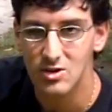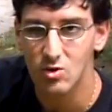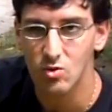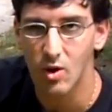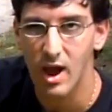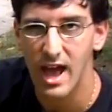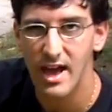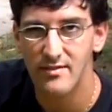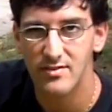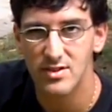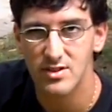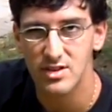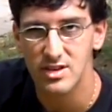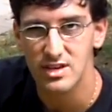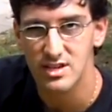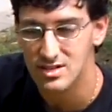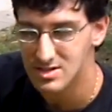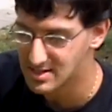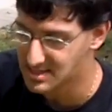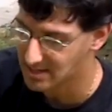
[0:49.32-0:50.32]

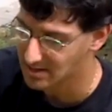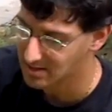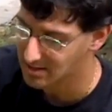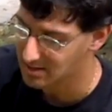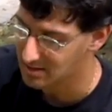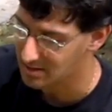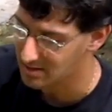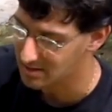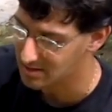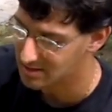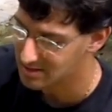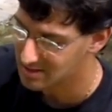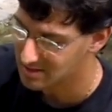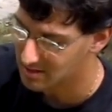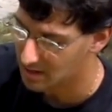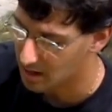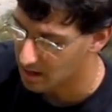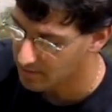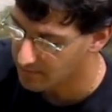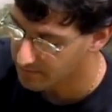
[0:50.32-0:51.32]
gravelly, silty
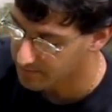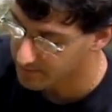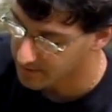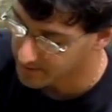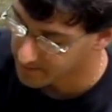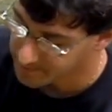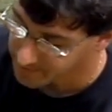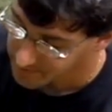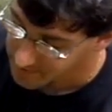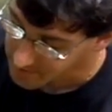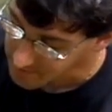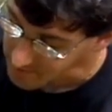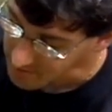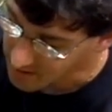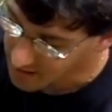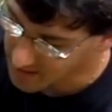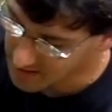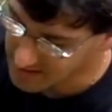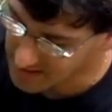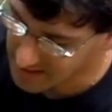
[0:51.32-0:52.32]

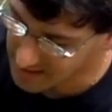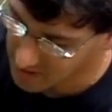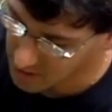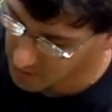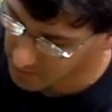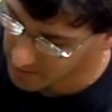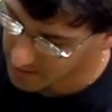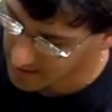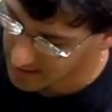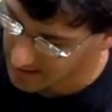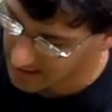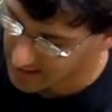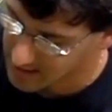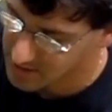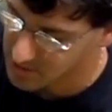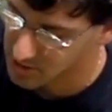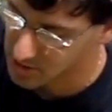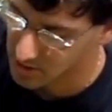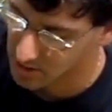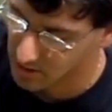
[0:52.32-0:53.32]
stuff. That's a little bit
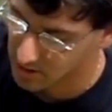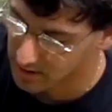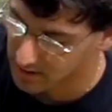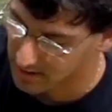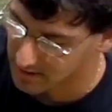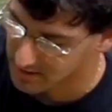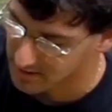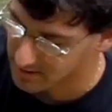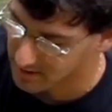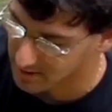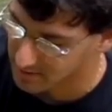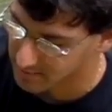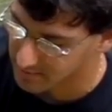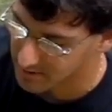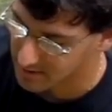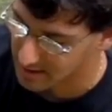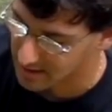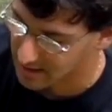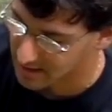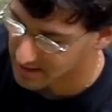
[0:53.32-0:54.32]
less dark, it's a little
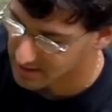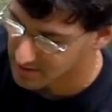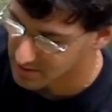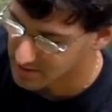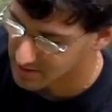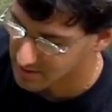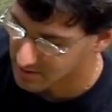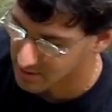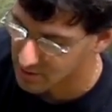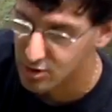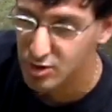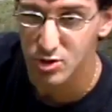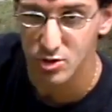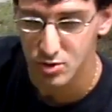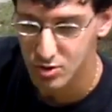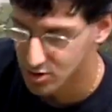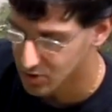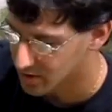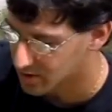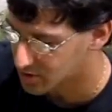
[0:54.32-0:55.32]
bit less
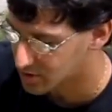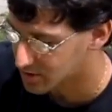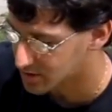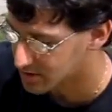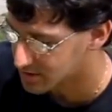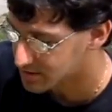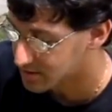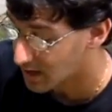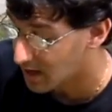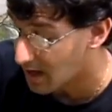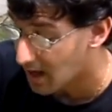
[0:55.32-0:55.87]
nutritious.